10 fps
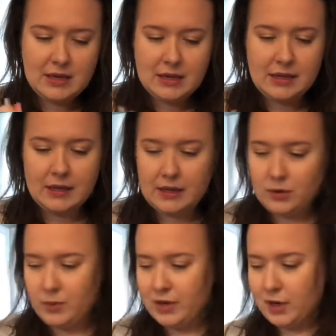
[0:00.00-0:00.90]
Now
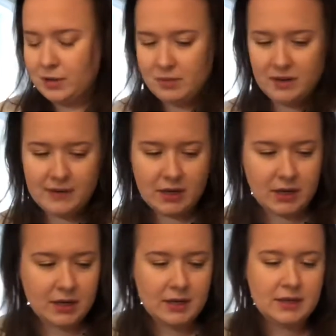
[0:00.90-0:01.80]
we are moving
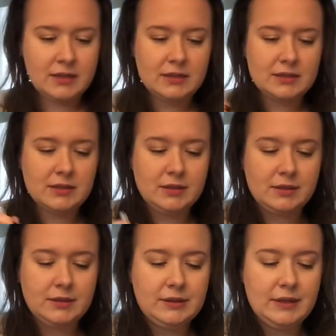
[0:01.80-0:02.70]
on
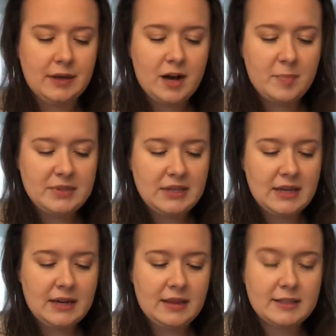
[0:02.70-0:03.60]
to the opposite
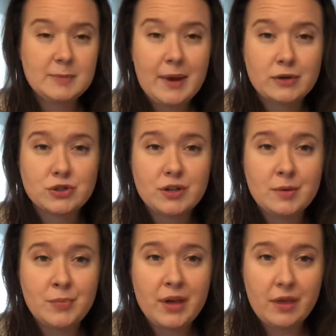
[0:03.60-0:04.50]
end of the
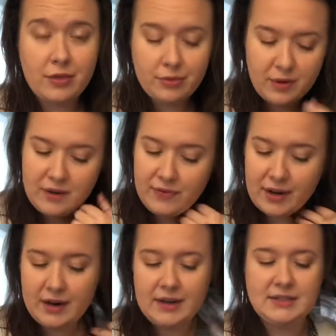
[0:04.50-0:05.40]
spectrum with 3 different
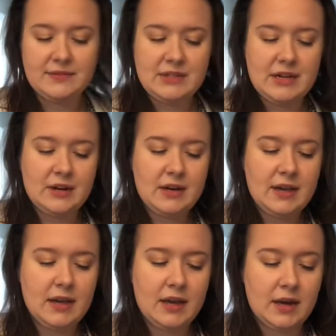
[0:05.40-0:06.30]
kinds of dairy
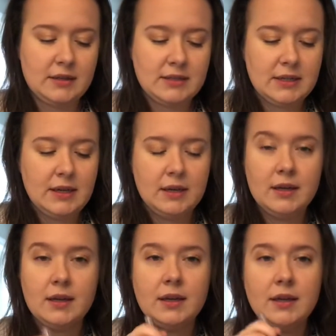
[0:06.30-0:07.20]
and
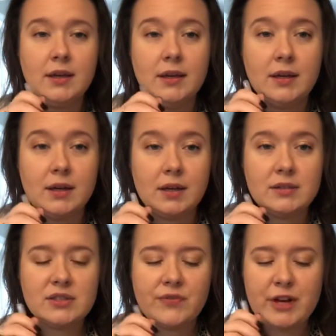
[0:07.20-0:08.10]

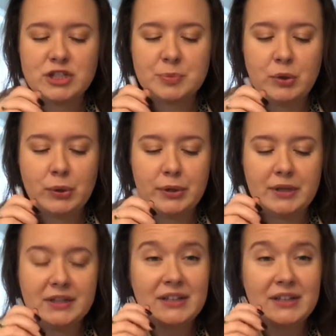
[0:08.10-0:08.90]
also vegetable oil. Here